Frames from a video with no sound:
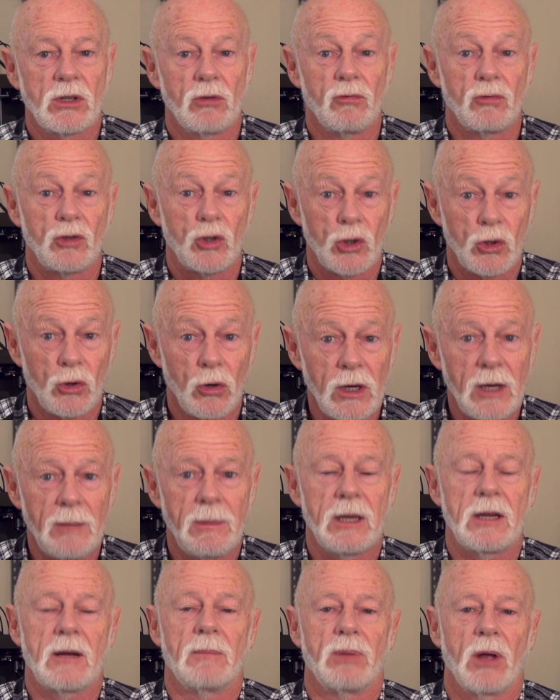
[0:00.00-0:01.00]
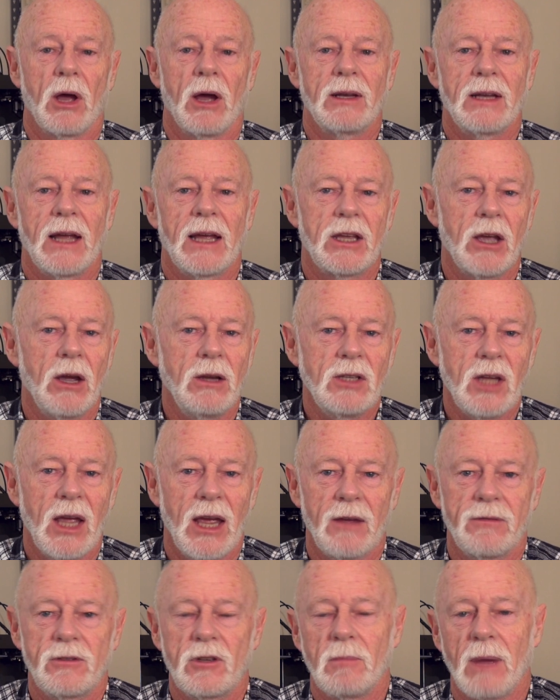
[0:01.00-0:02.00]
to truly be compliant, are going to
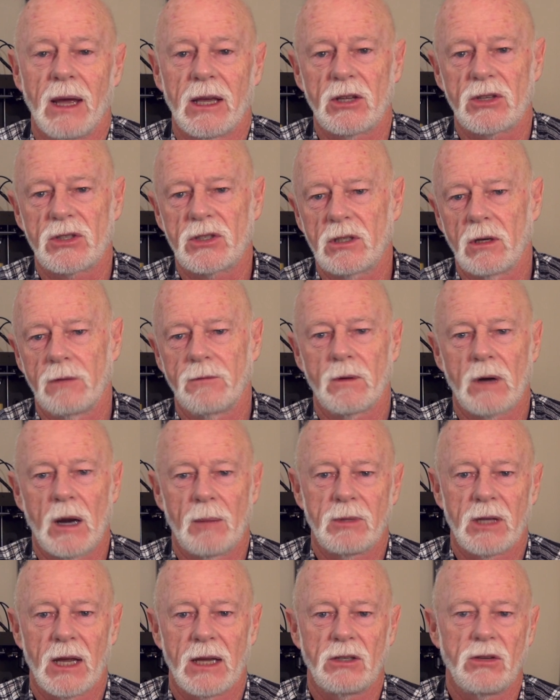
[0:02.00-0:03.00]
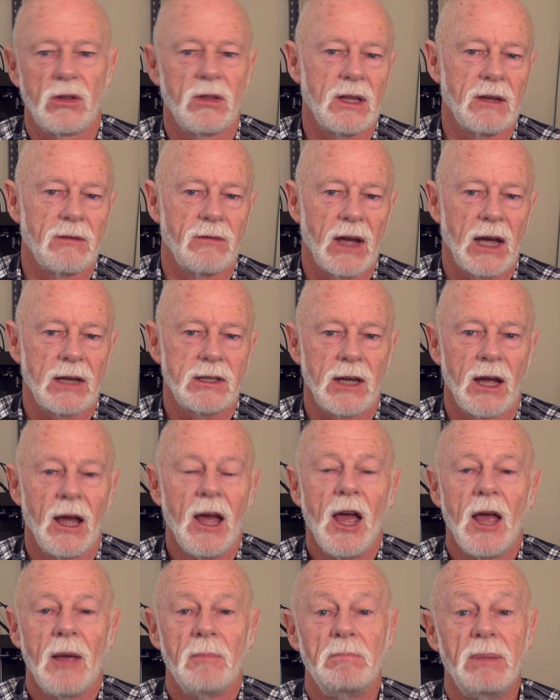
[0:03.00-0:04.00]
have to make a software update to the Avata
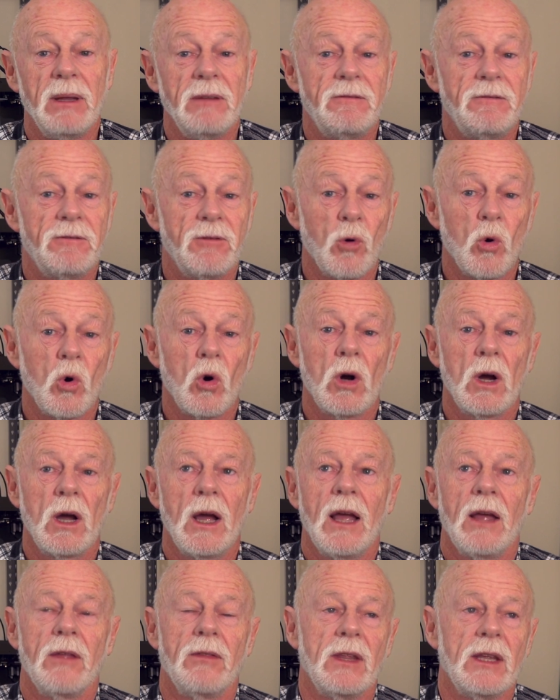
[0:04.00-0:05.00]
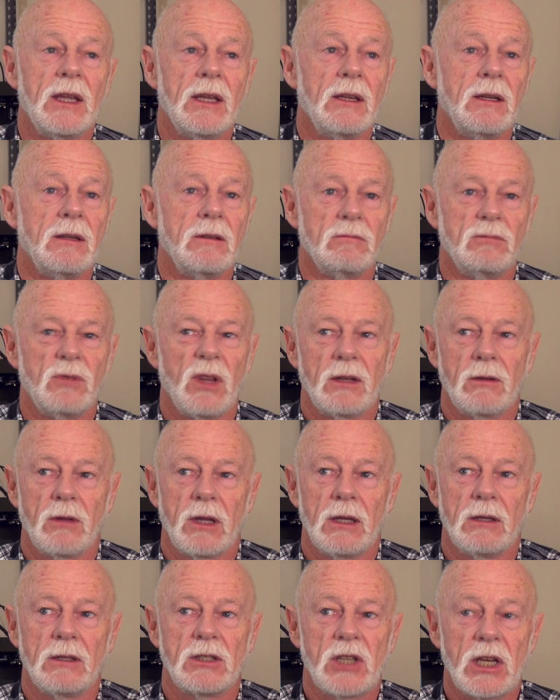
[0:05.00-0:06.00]
before the
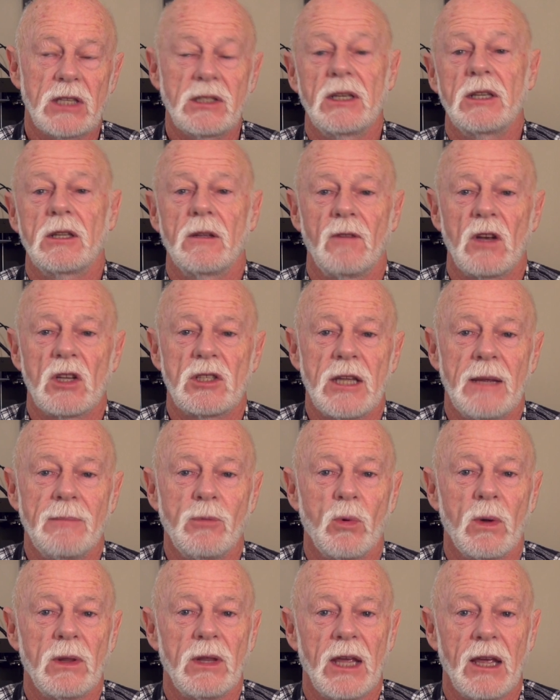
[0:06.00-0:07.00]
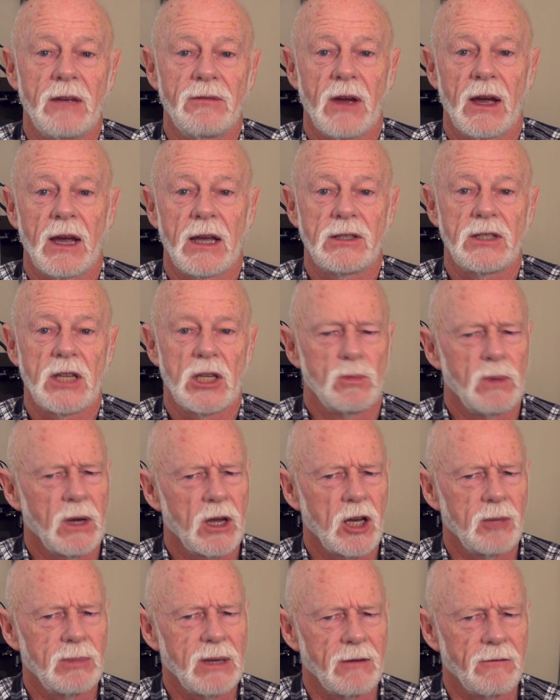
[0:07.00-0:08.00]
16th of December, when the FAA says we're
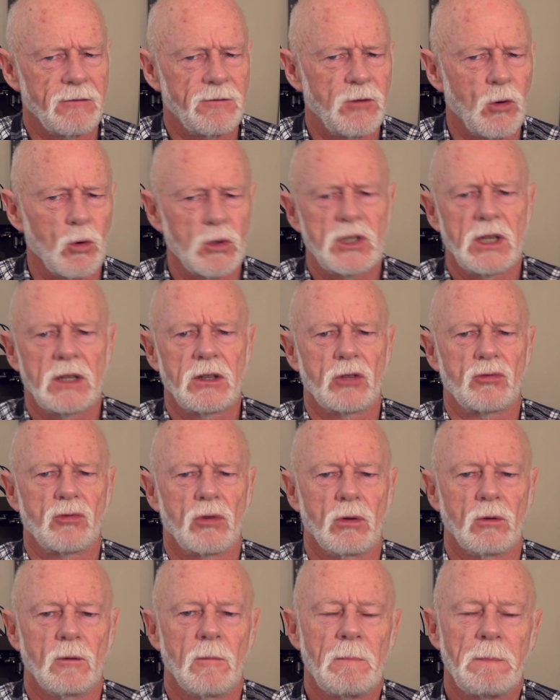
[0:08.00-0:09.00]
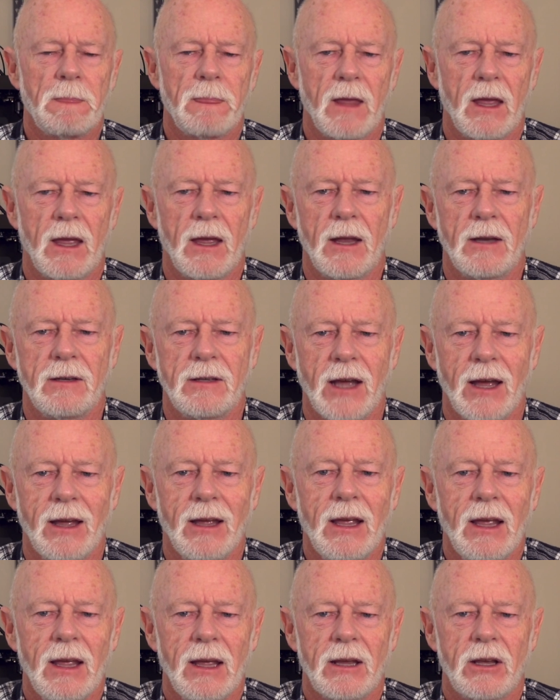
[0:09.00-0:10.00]
going to be enforcing this rule. And
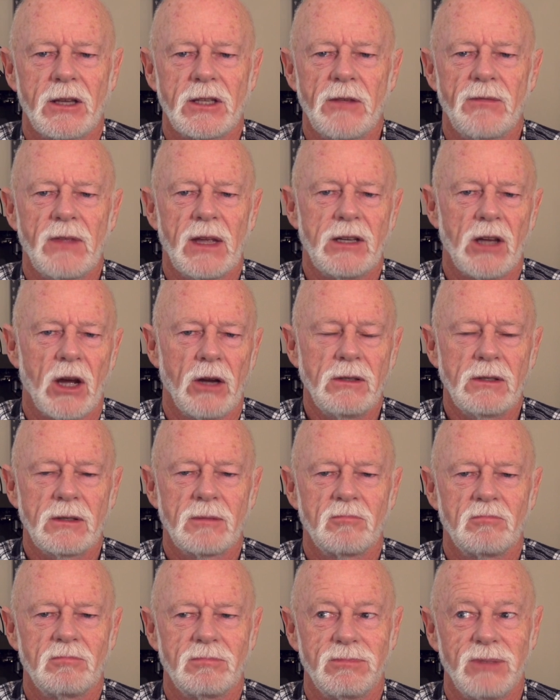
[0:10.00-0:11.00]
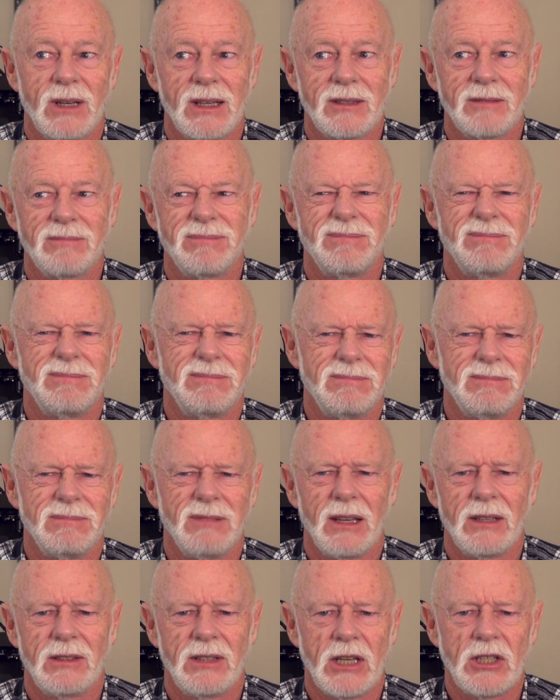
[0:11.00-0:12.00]
because if they don't, well,
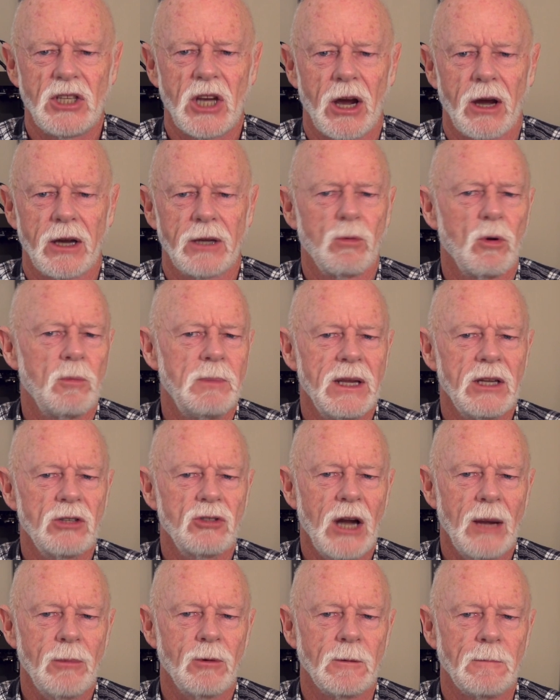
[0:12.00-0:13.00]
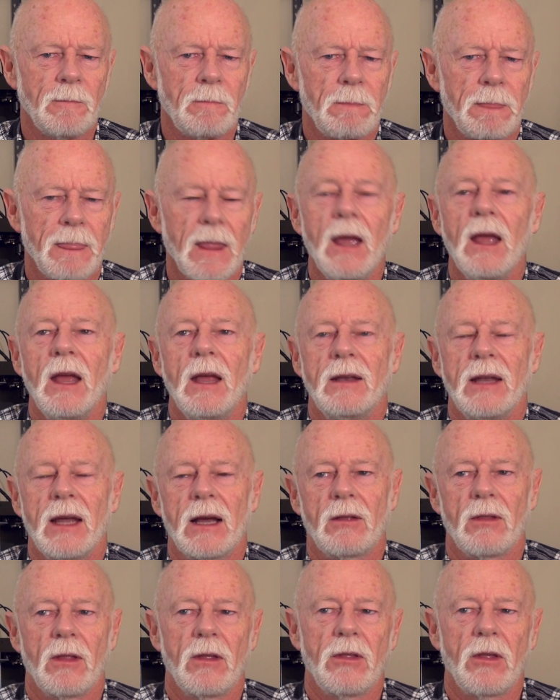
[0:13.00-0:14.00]
DJI will be in trouble.
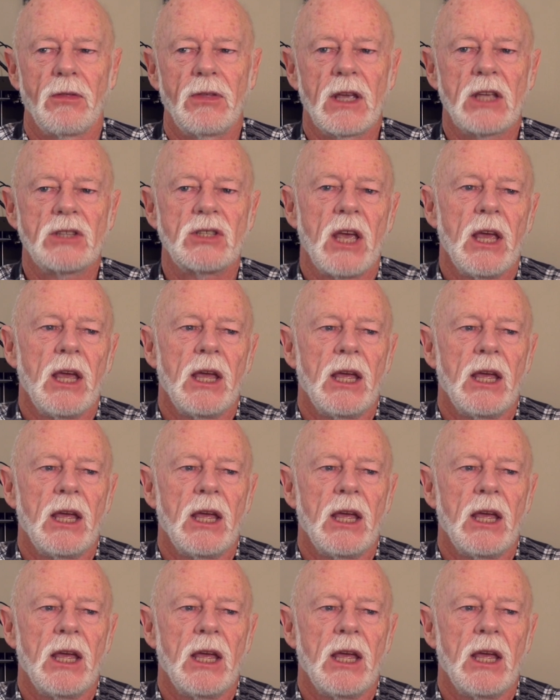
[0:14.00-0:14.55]
Now, the thing is,